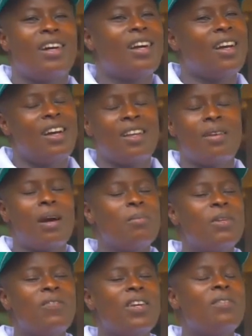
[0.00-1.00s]
I
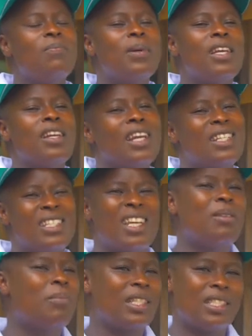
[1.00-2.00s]
am even paying like
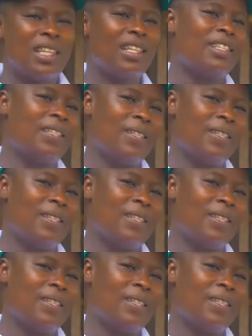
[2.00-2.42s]
10%